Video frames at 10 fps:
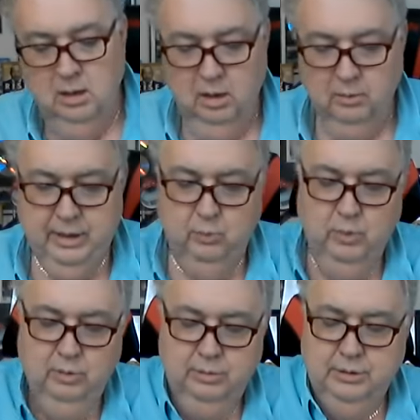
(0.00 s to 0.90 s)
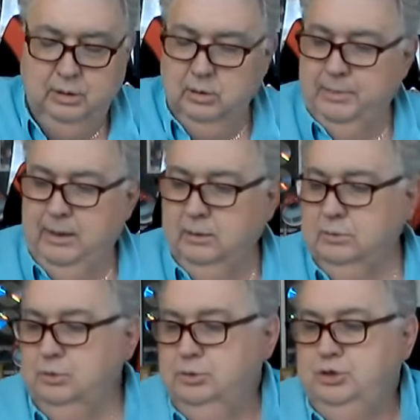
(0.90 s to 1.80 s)
Okay, we're going to talk about
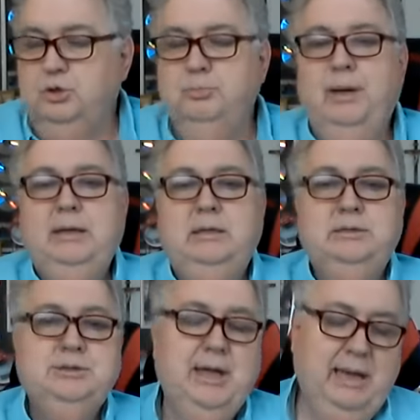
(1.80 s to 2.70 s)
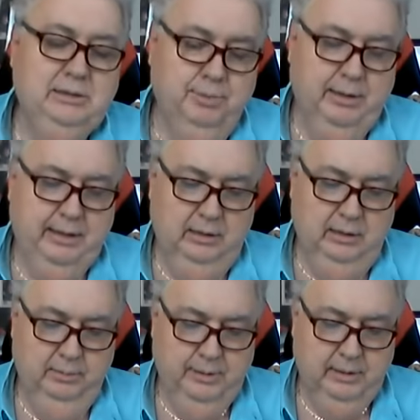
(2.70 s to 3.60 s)
Joe Biden's tax plan a
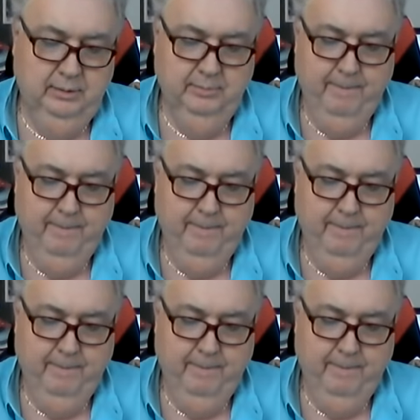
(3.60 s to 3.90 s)
little bit.